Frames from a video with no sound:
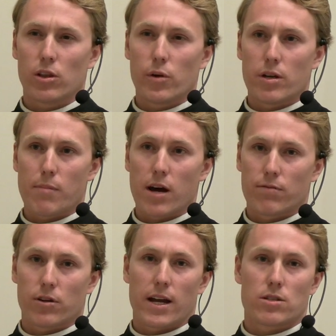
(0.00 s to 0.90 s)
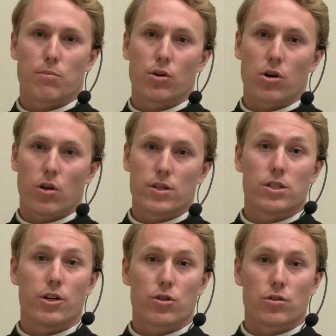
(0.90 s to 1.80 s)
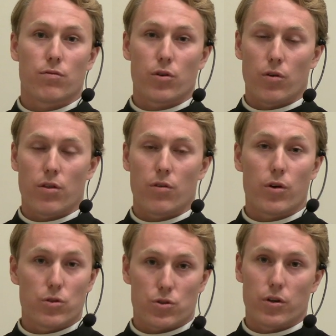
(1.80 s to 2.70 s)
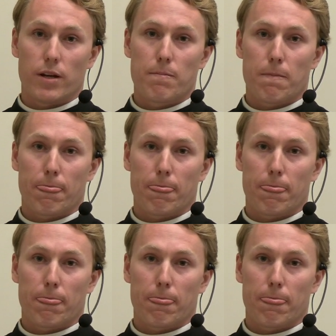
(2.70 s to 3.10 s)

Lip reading: Louis de Montfort has a book called The Secrets of the Rosary,